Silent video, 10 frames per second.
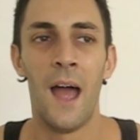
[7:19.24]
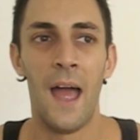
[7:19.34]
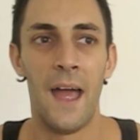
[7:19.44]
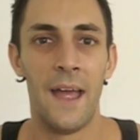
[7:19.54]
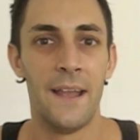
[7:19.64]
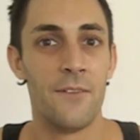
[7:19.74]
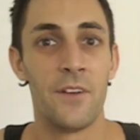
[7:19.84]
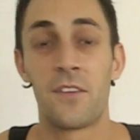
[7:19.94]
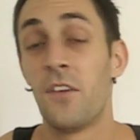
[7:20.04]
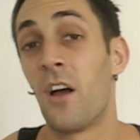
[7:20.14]
And if
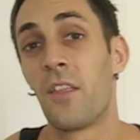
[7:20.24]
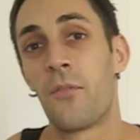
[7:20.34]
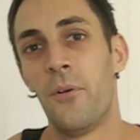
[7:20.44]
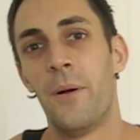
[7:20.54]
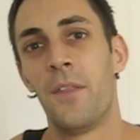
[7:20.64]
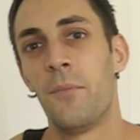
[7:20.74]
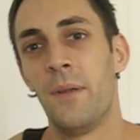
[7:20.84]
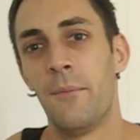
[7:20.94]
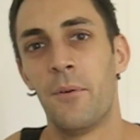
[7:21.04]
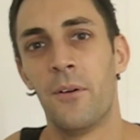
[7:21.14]
it's not through other
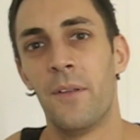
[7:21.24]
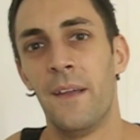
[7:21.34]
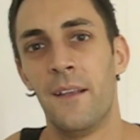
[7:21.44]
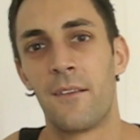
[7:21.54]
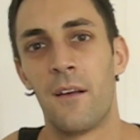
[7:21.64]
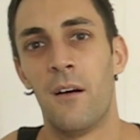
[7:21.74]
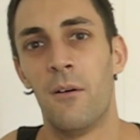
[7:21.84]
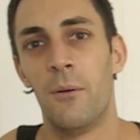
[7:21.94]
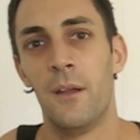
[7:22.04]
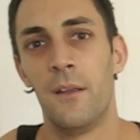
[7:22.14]
people, it's
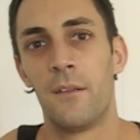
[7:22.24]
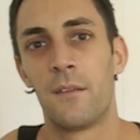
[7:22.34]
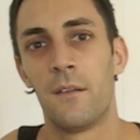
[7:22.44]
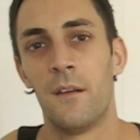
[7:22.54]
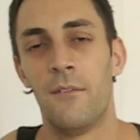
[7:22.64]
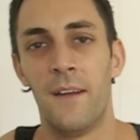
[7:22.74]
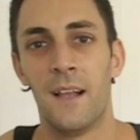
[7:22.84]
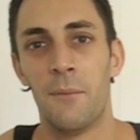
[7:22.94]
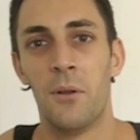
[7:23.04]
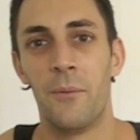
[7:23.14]
always
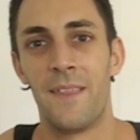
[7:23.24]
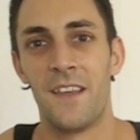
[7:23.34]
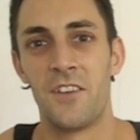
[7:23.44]
available within